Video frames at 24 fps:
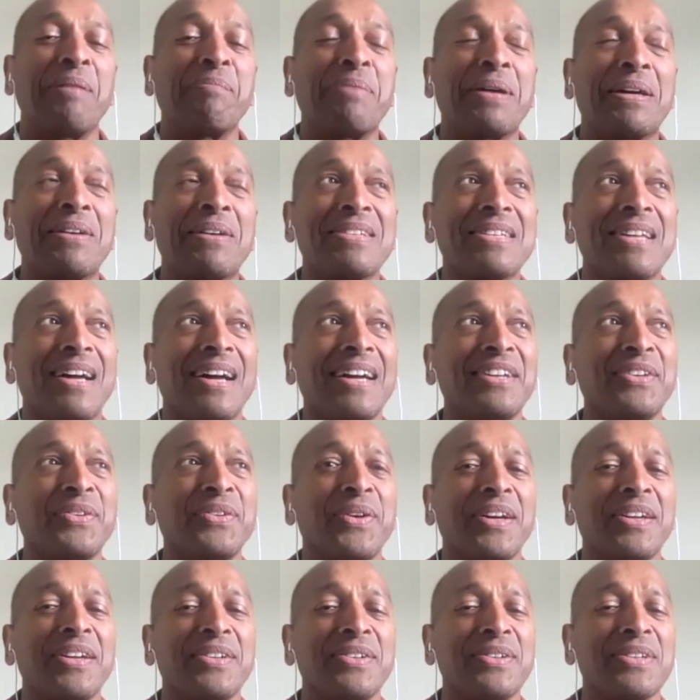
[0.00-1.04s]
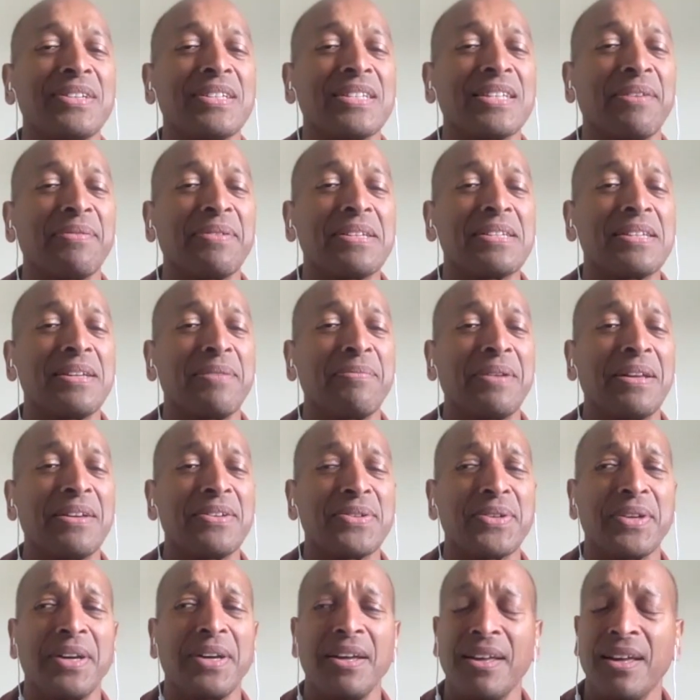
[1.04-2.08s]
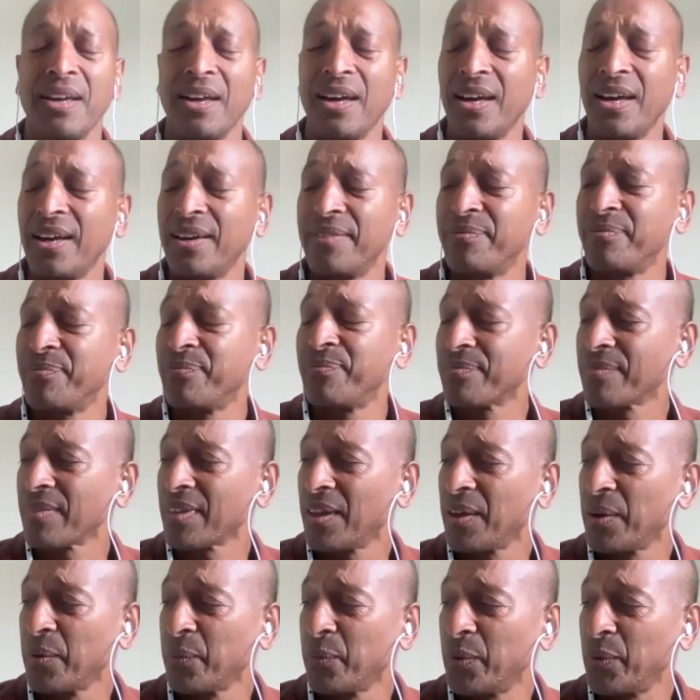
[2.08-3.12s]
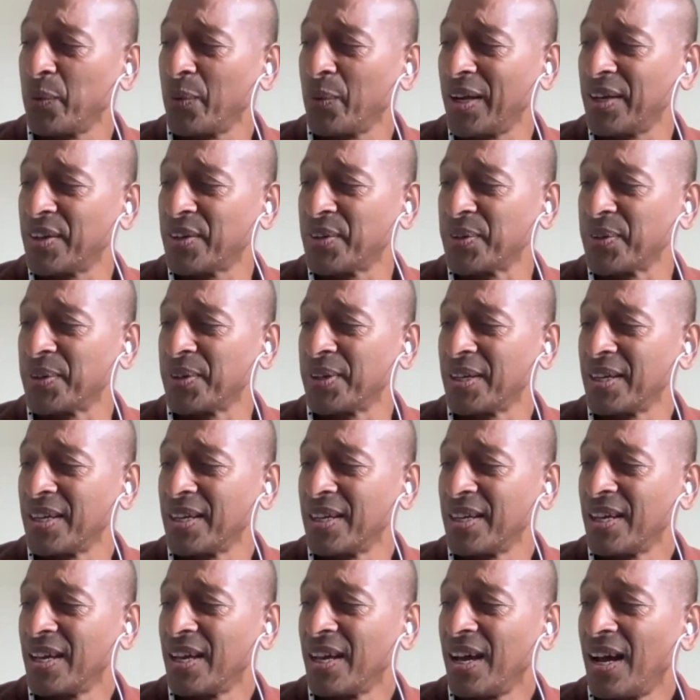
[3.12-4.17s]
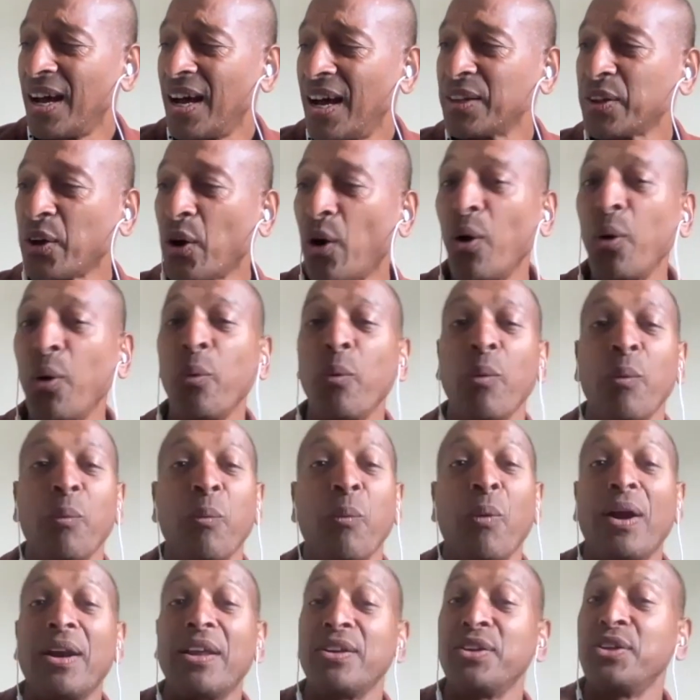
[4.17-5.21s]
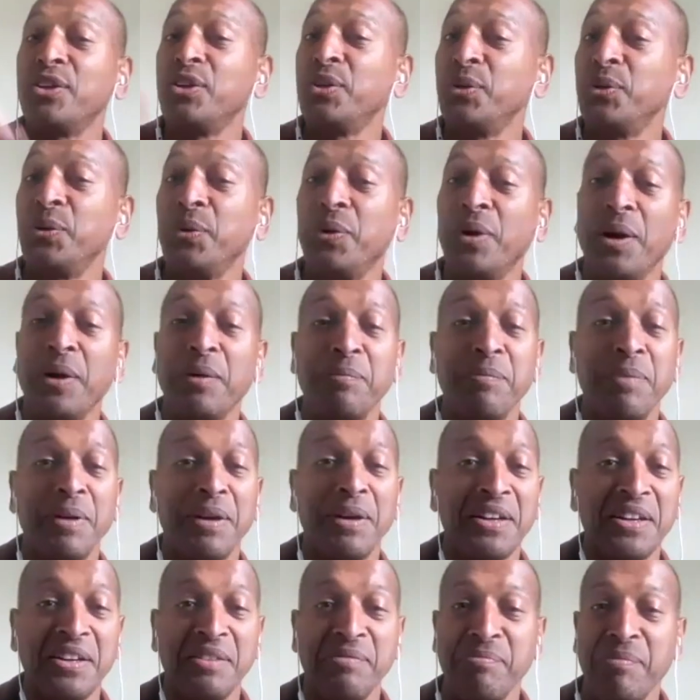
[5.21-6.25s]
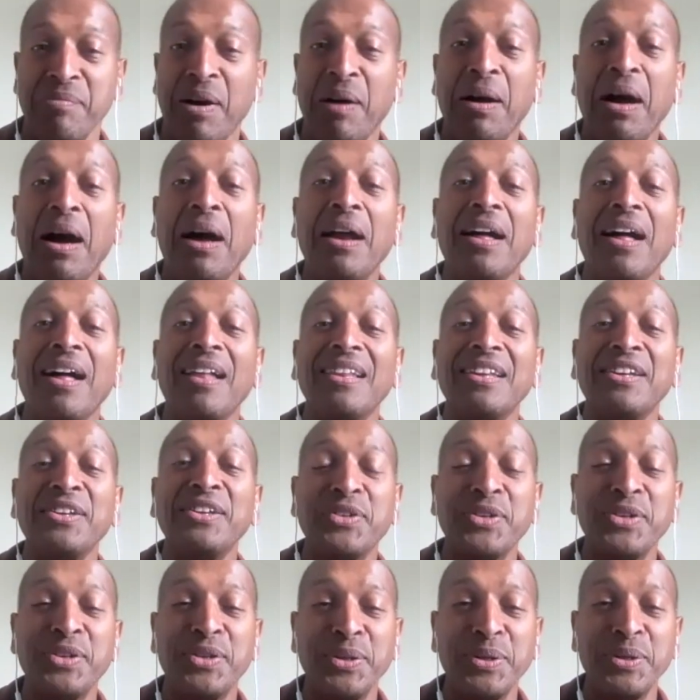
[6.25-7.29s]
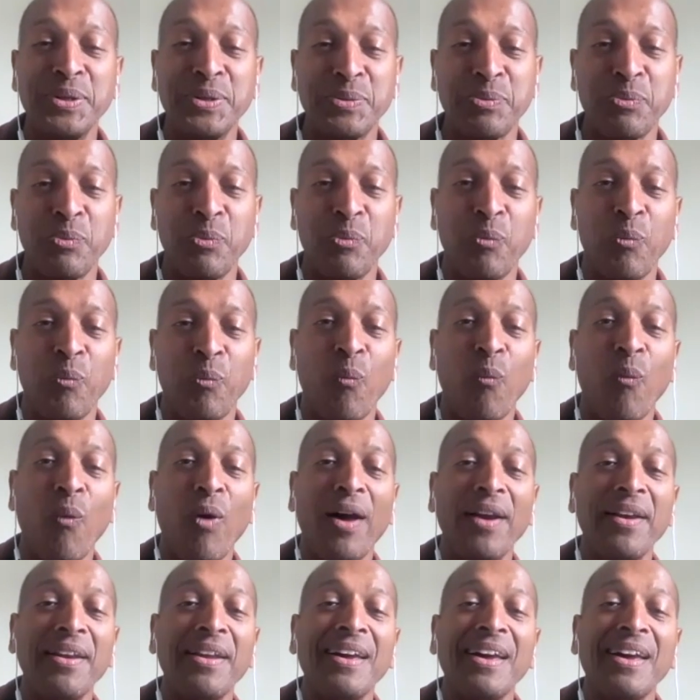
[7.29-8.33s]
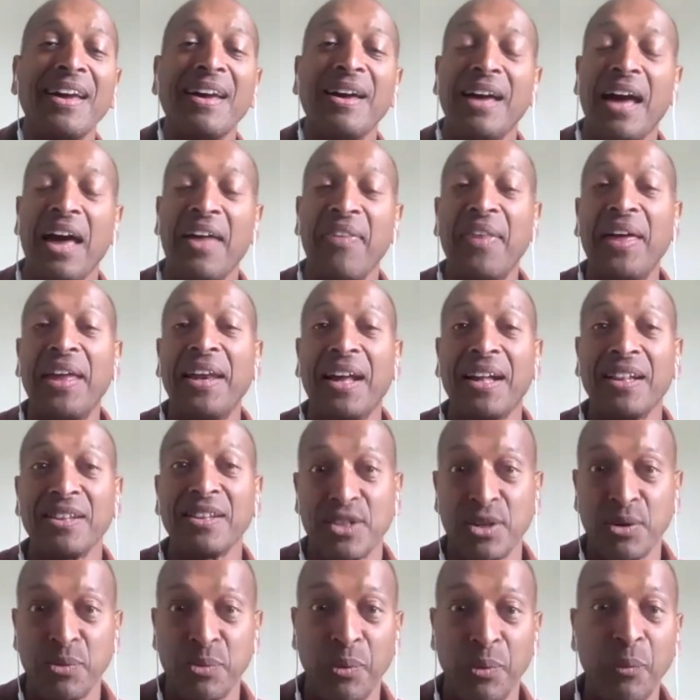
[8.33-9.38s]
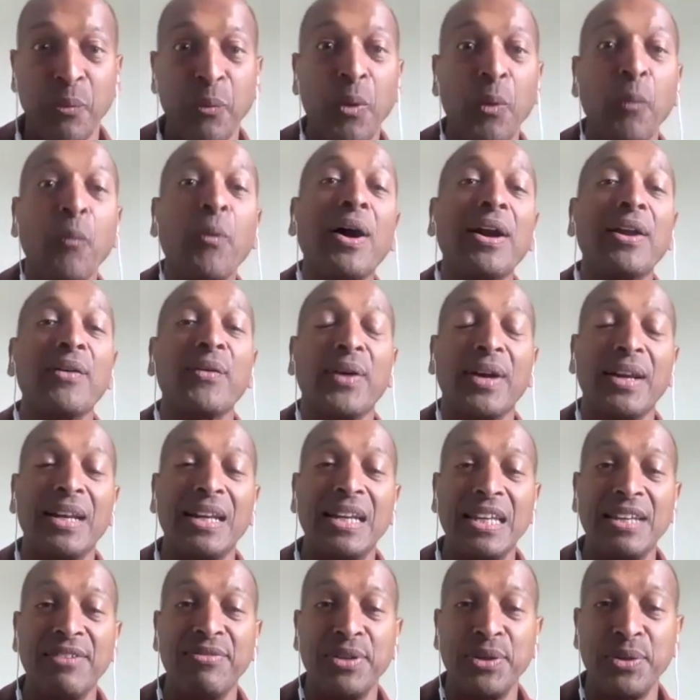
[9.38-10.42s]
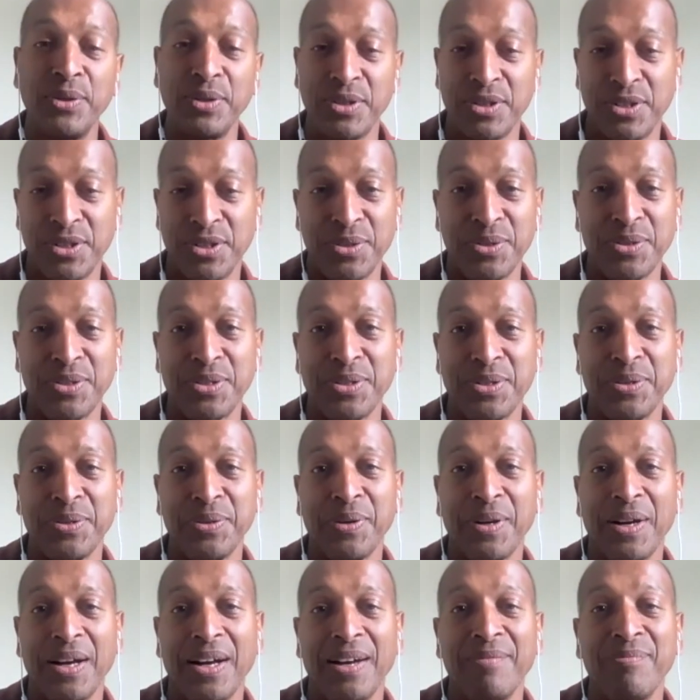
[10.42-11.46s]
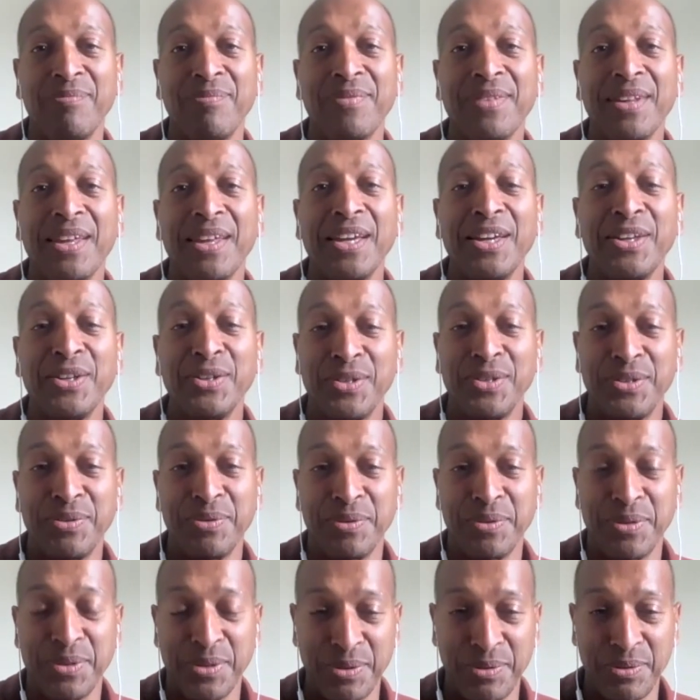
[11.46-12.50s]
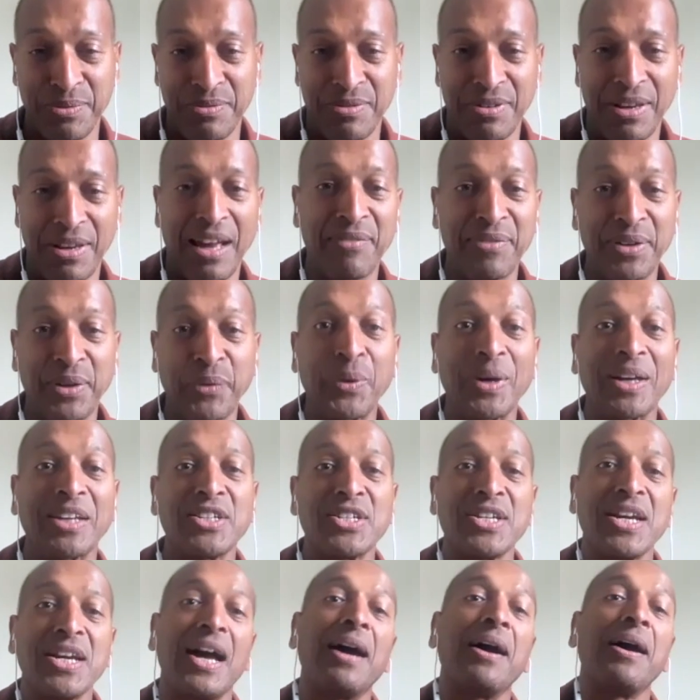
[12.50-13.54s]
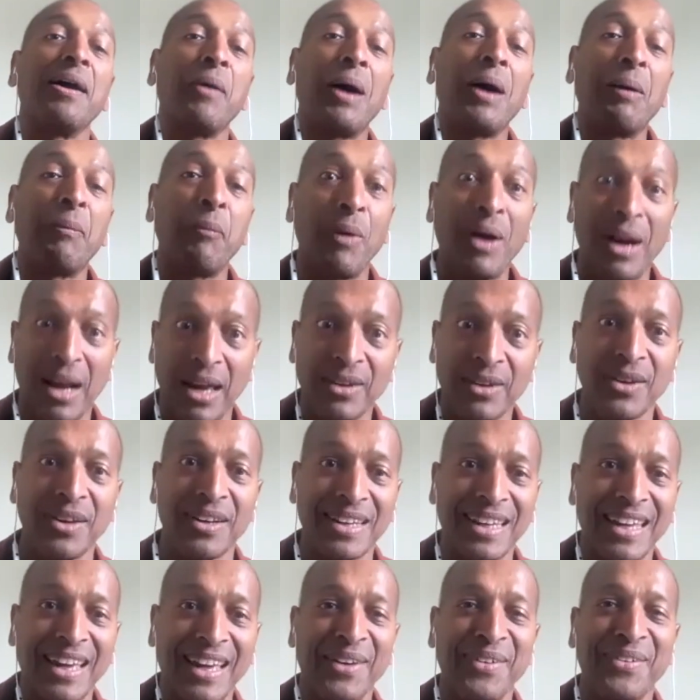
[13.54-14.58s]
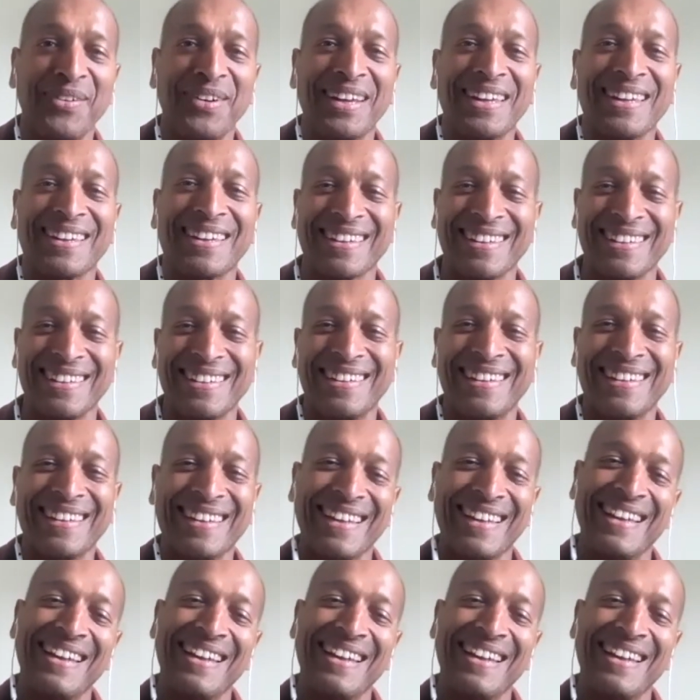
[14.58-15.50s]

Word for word: because I tried doing something similar as well. Um, what do I do? I'll go, oh, why don't you? Uh, uh, I, I'll introduce one, and then I'll say, well, well why don't I leave you two to um to to to have a quick chat while I go and get a drink. and,